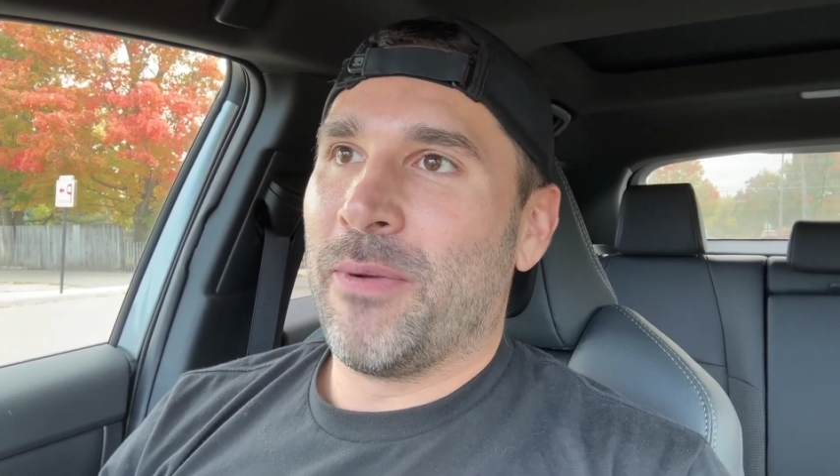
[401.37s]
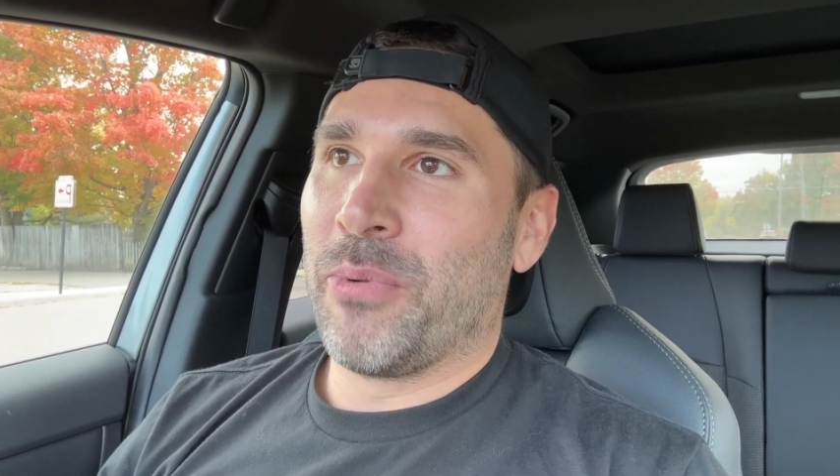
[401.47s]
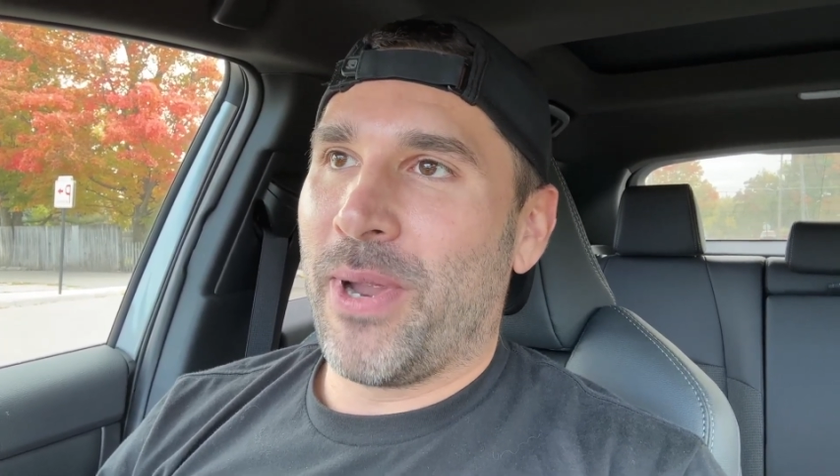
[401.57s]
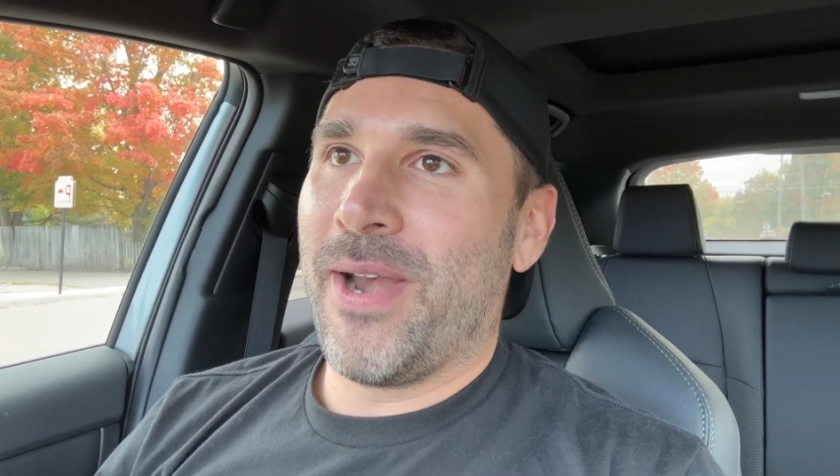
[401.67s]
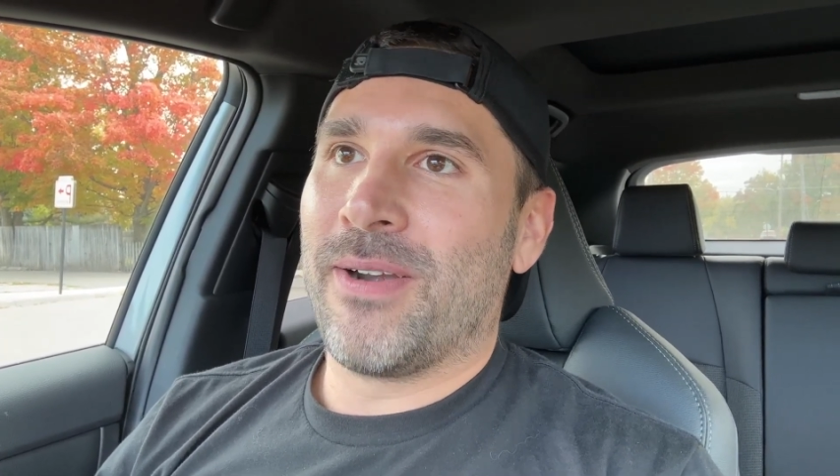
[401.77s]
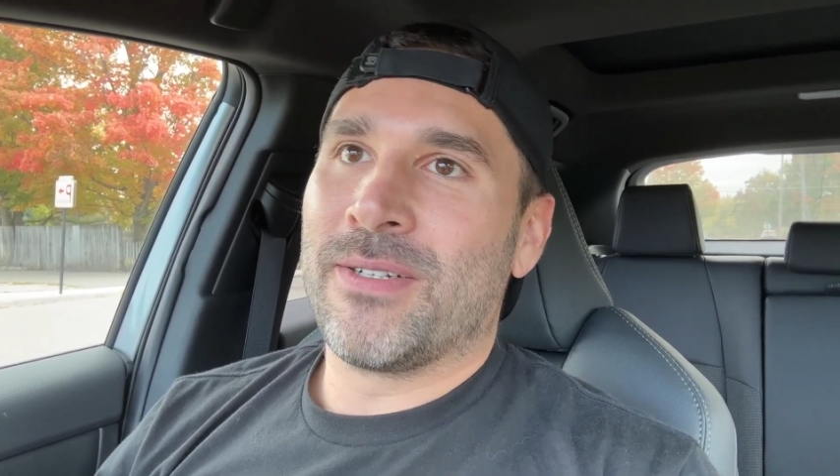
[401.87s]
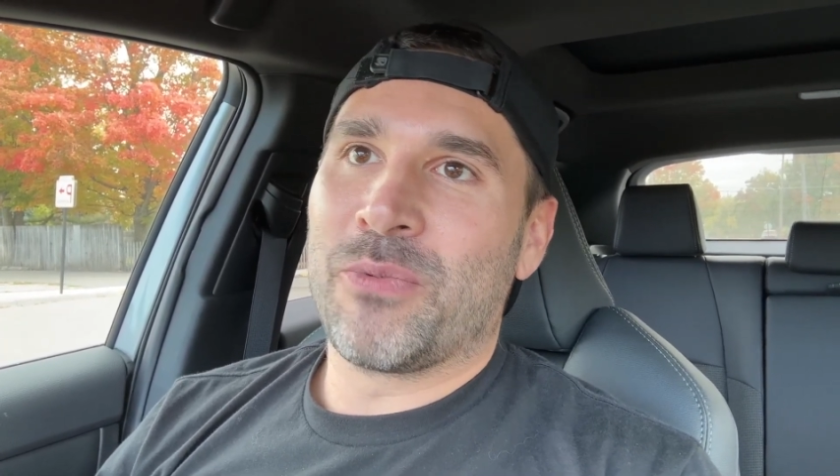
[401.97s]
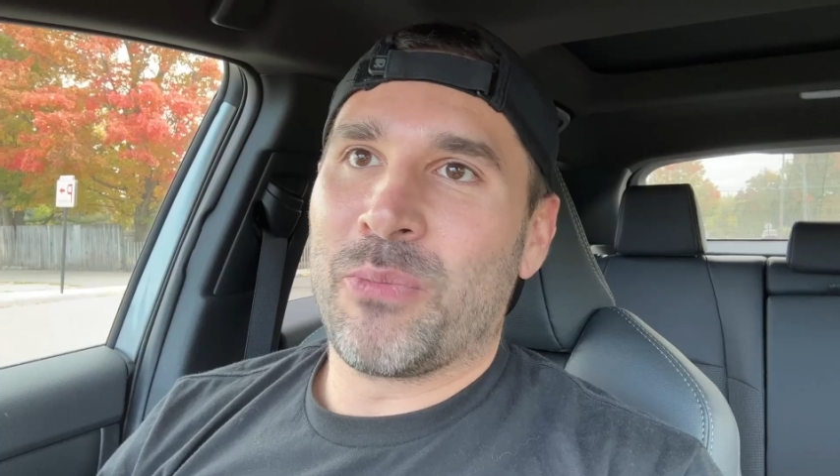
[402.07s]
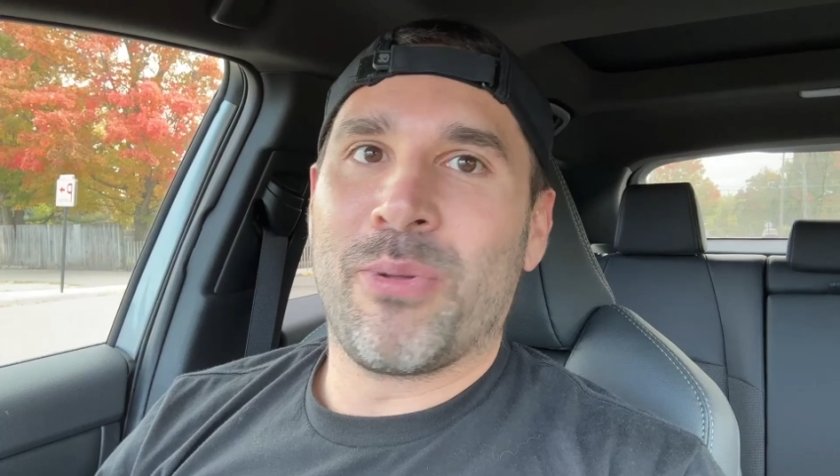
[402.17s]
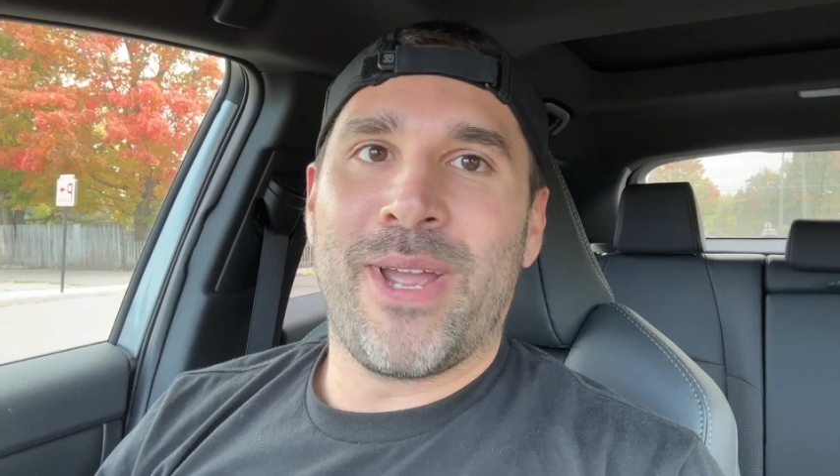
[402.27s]
players
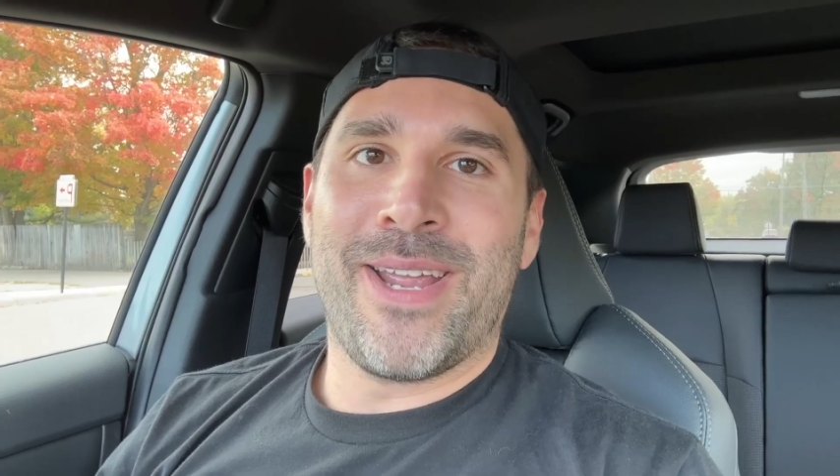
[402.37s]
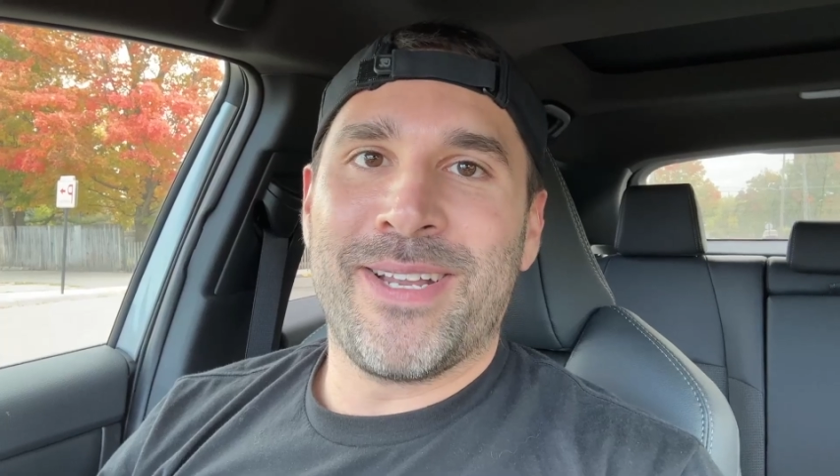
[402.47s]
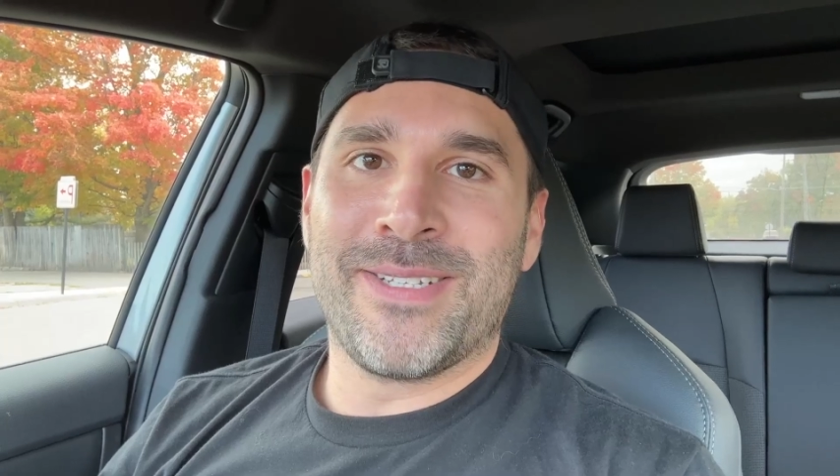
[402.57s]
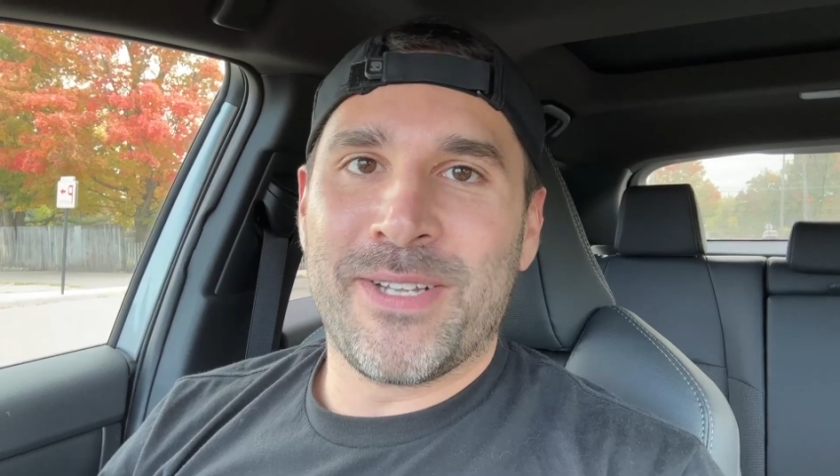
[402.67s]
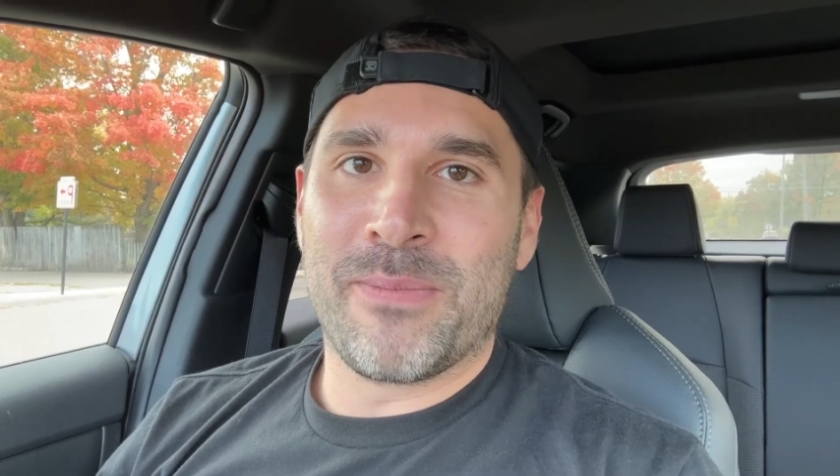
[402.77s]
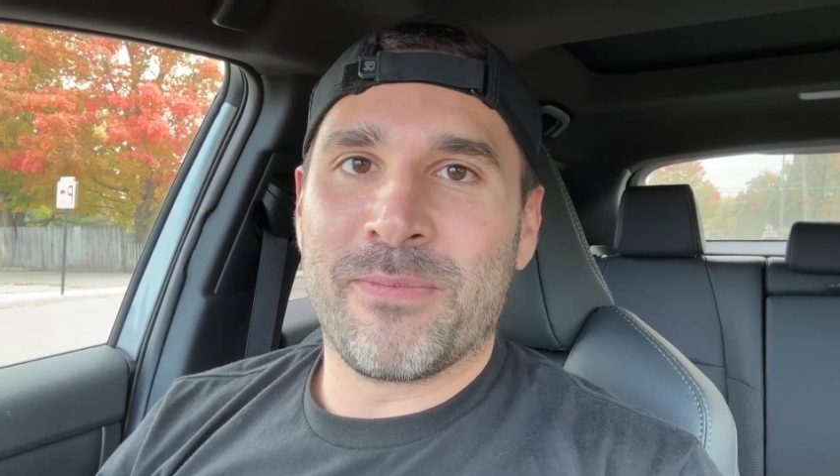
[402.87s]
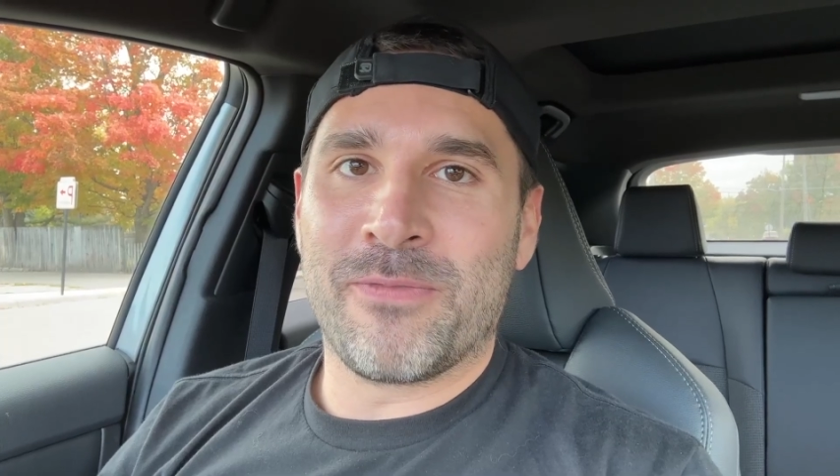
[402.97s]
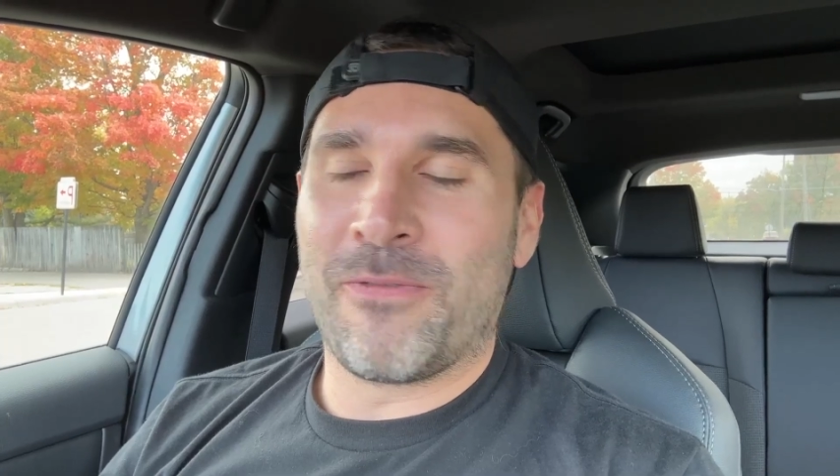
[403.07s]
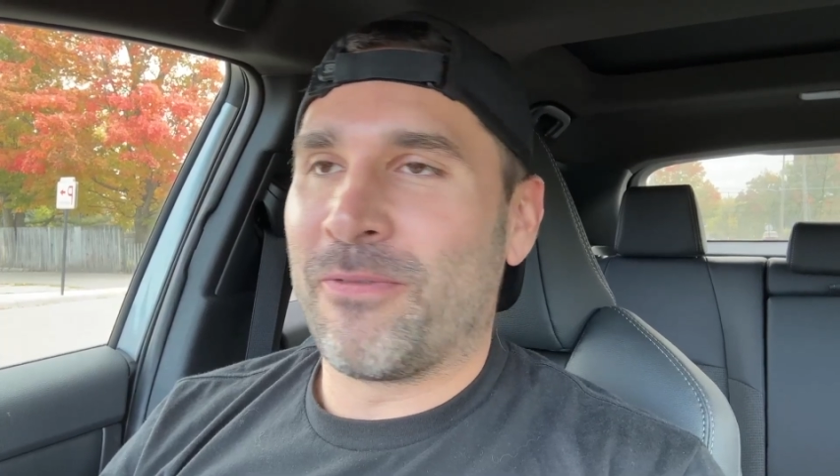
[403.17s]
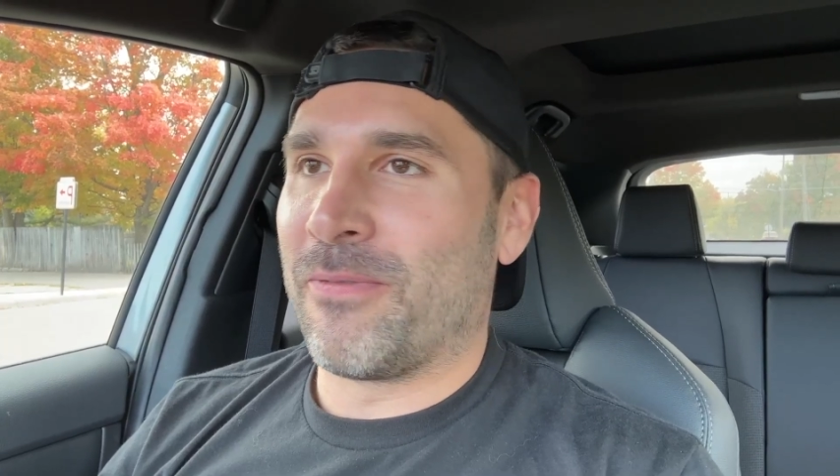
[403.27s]
were playing some